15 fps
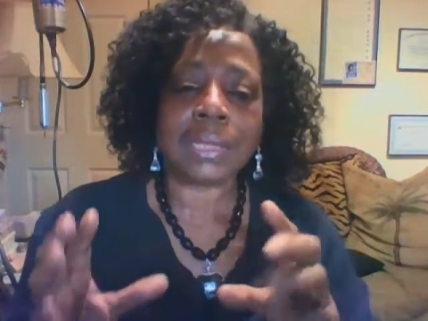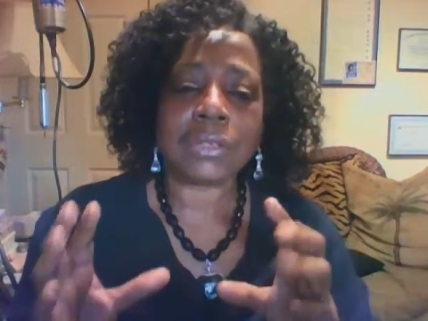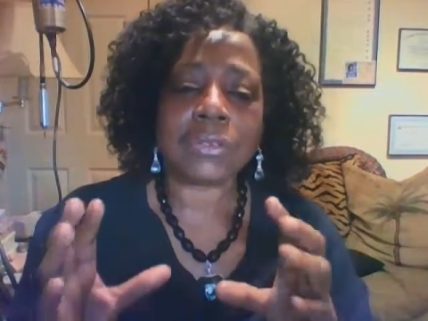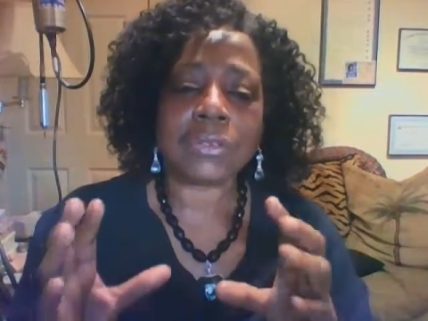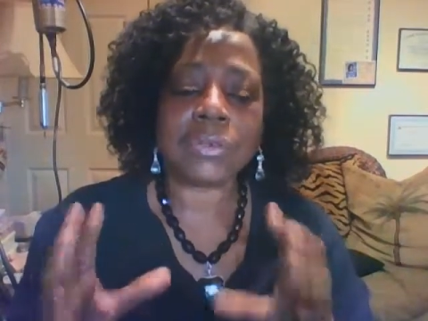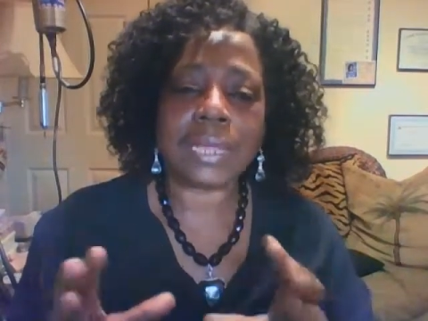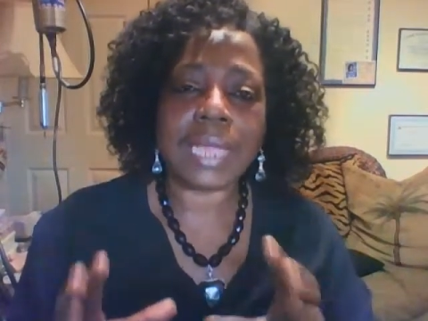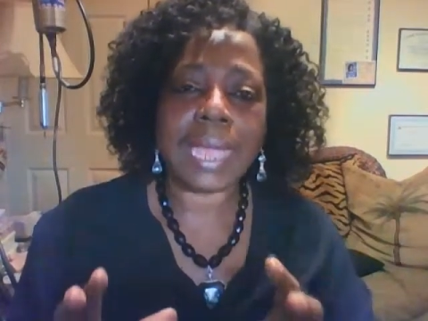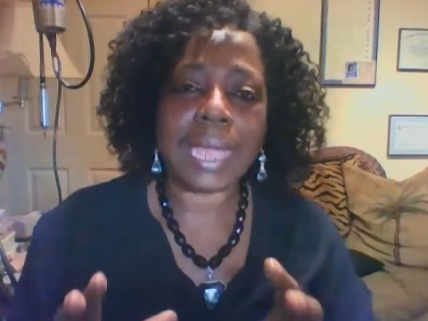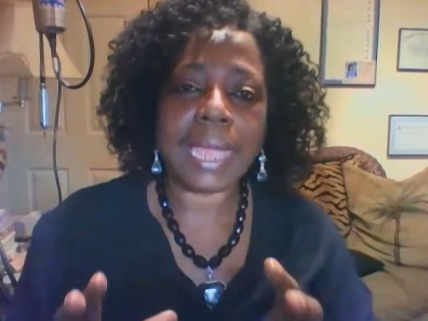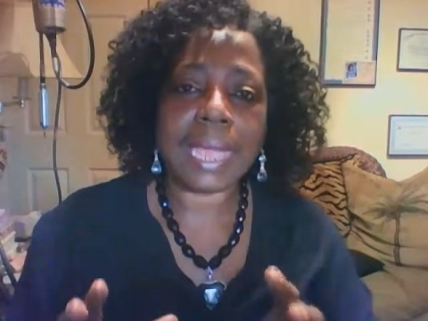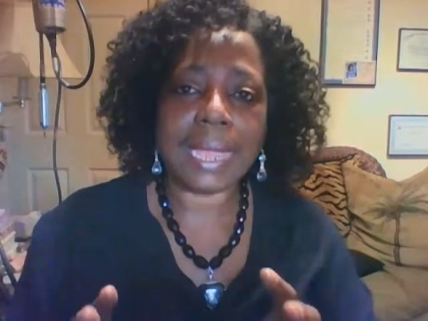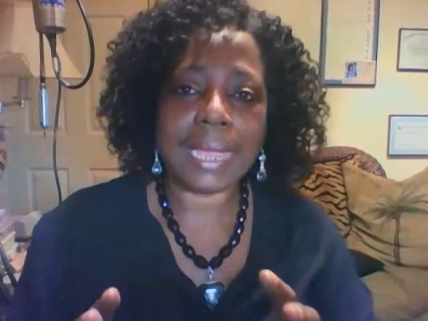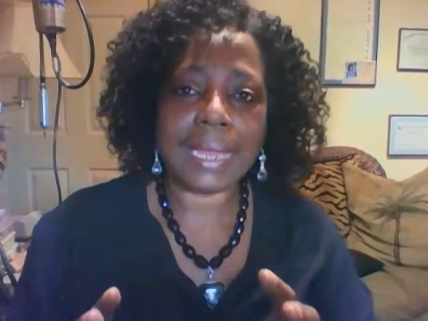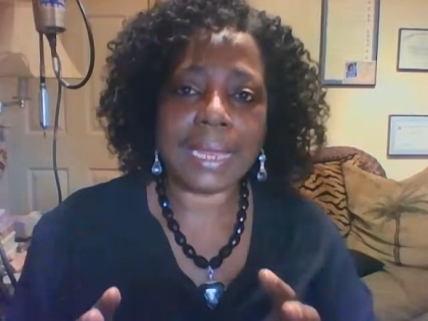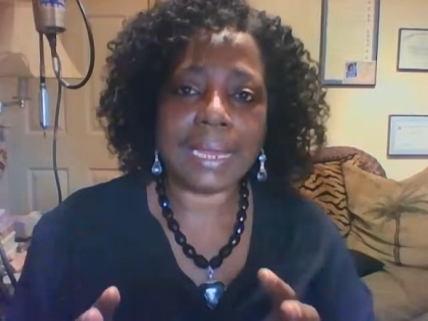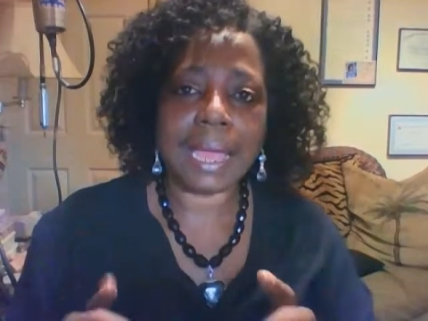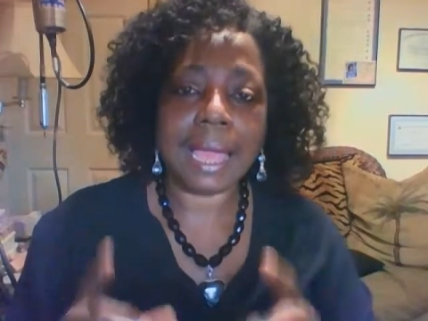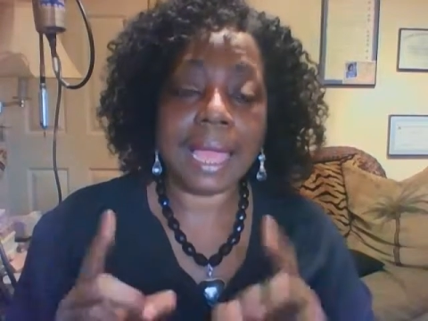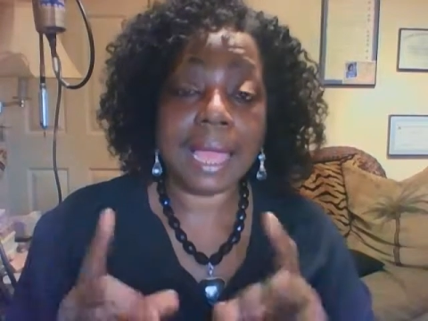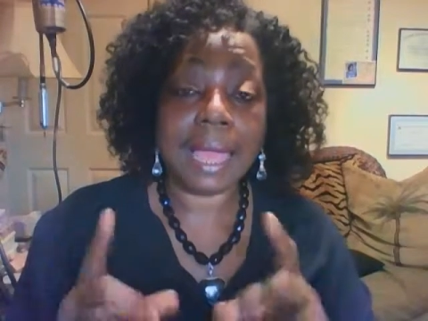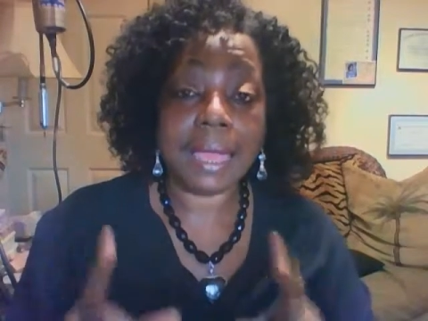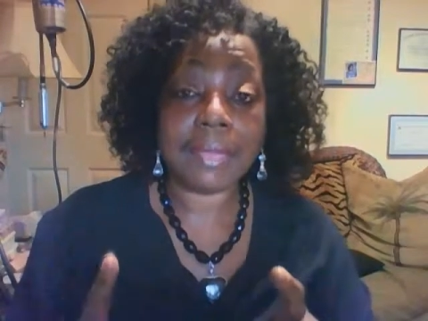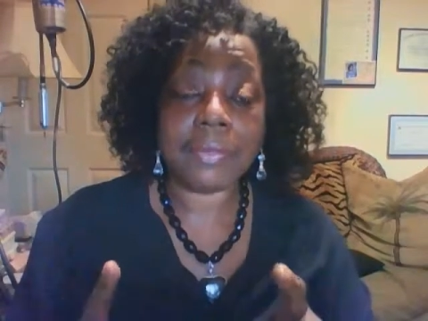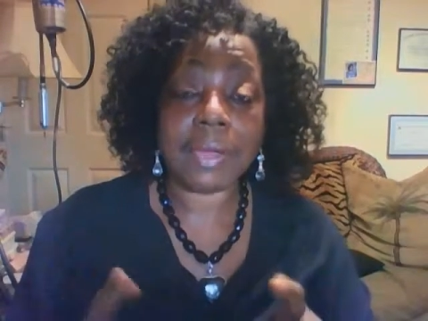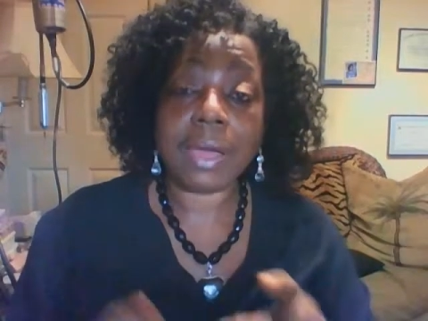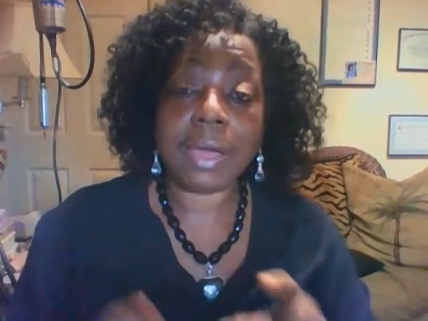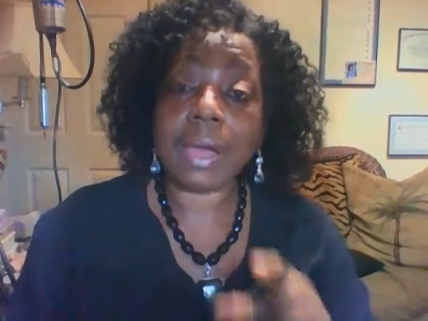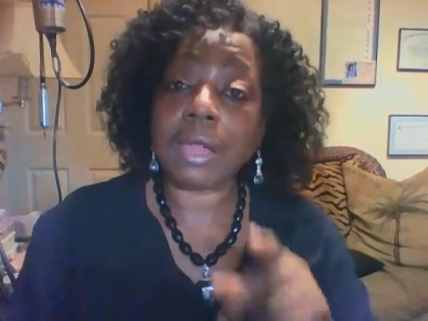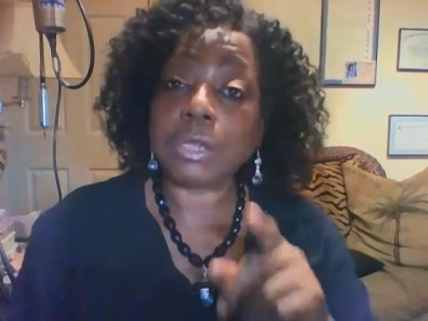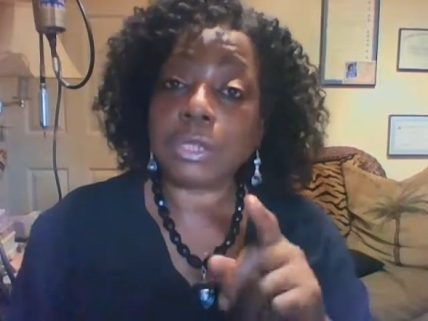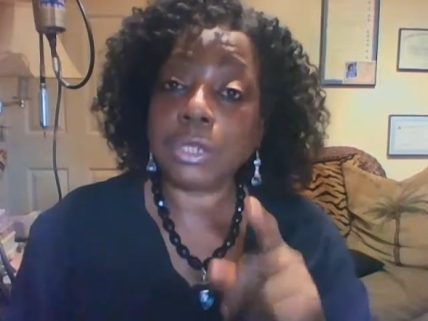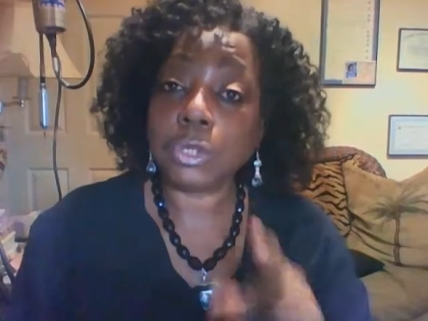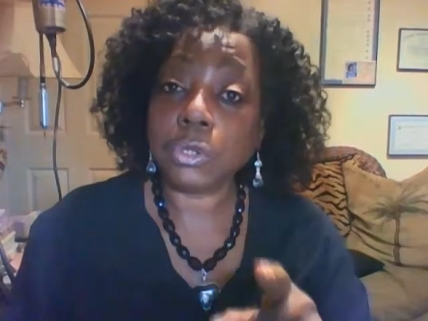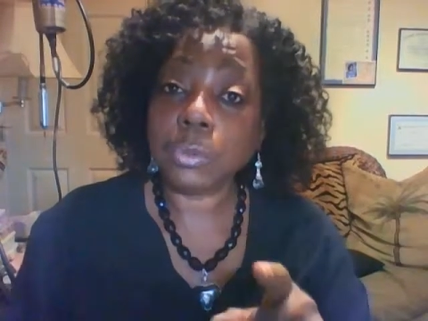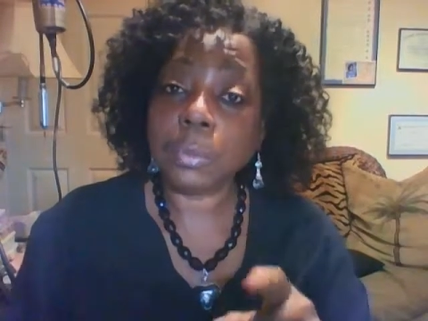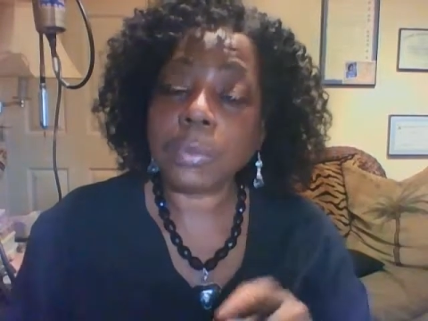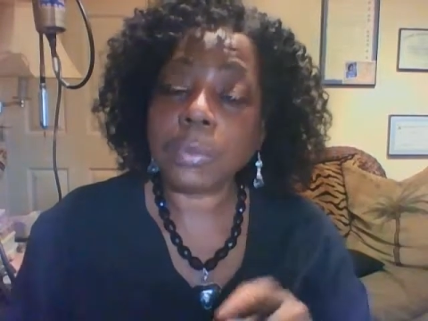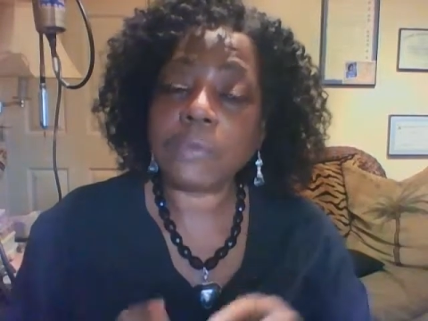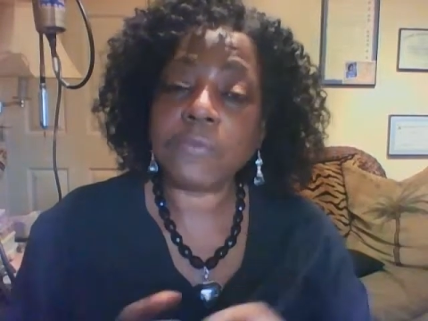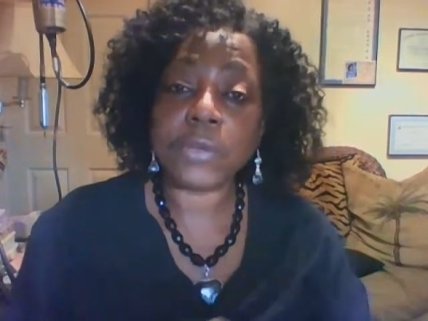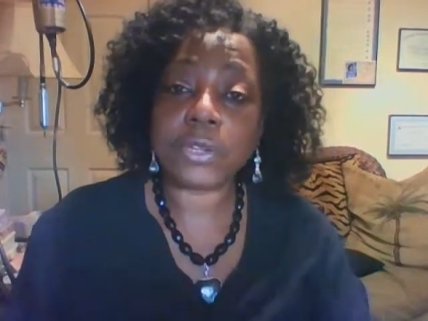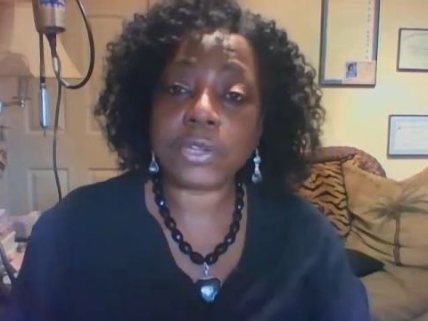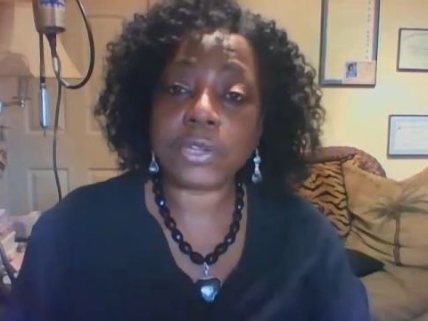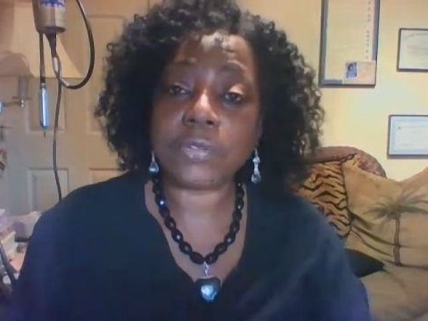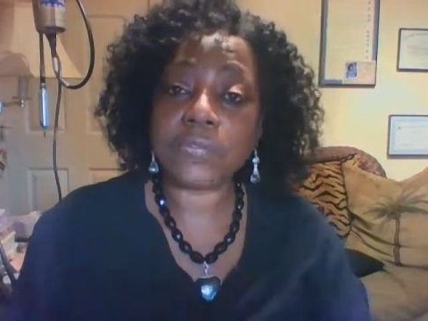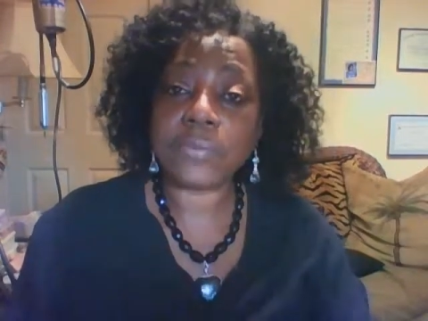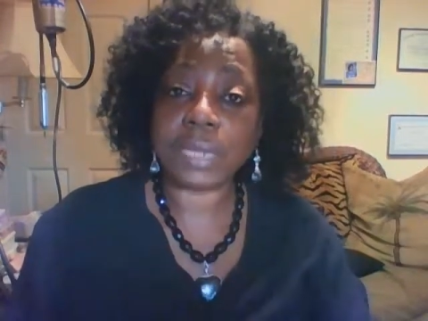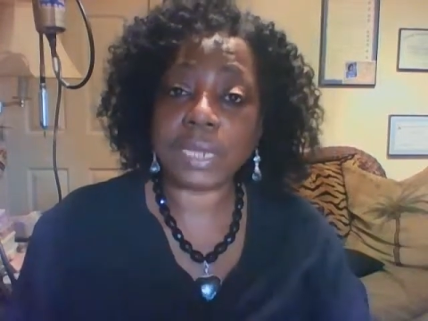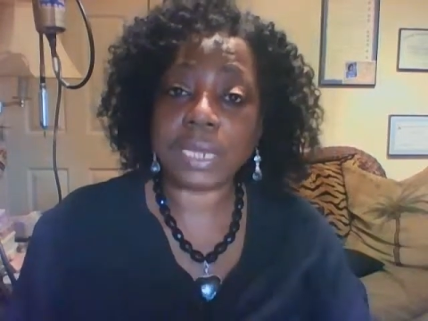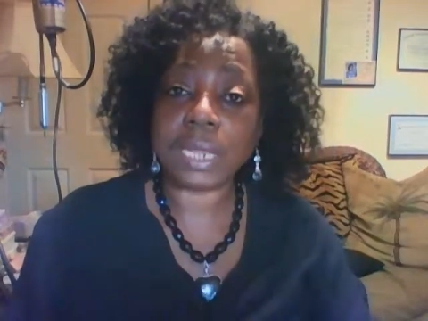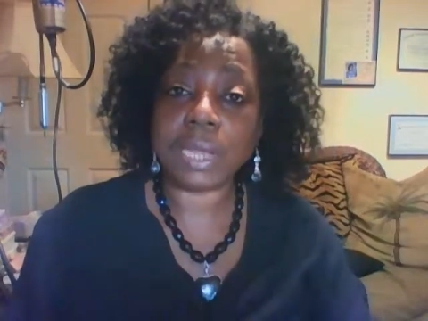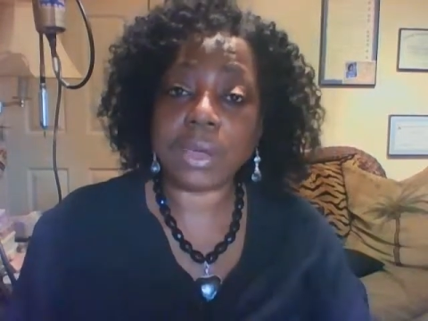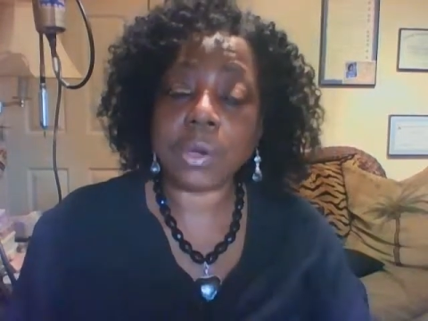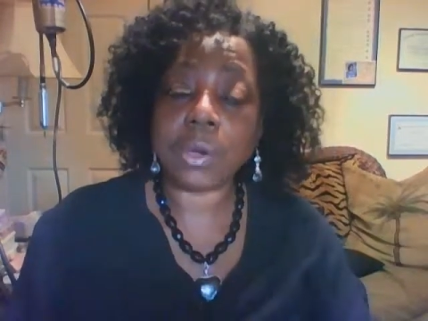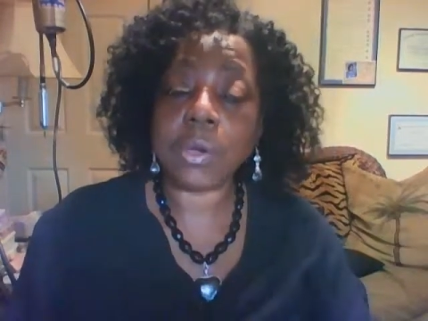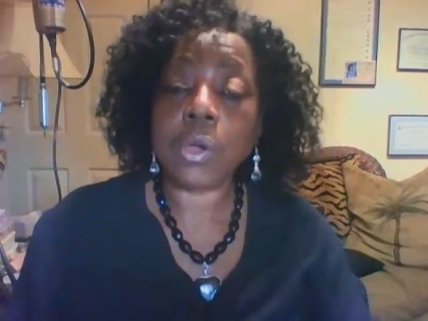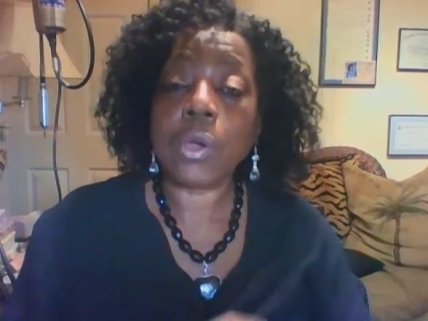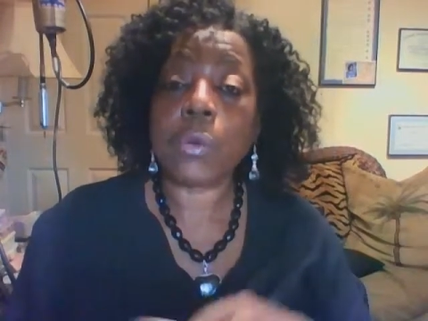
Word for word: create either a loop for your video